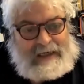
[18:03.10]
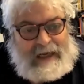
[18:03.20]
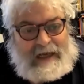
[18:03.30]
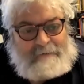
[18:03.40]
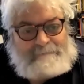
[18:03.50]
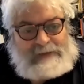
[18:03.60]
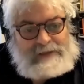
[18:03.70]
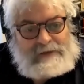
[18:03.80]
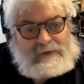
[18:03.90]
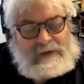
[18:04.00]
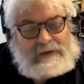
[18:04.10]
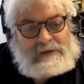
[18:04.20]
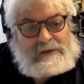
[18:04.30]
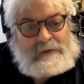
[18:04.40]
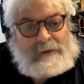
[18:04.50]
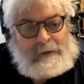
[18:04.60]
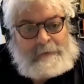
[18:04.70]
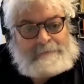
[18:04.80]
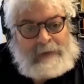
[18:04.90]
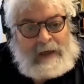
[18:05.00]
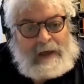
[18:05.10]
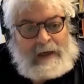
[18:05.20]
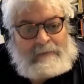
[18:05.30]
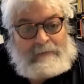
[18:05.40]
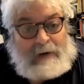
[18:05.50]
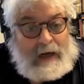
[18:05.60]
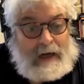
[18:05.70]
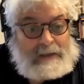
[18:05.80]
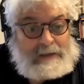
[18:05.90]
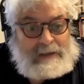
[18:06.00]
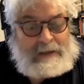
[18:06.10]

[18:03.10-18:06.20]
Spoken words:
how business works. But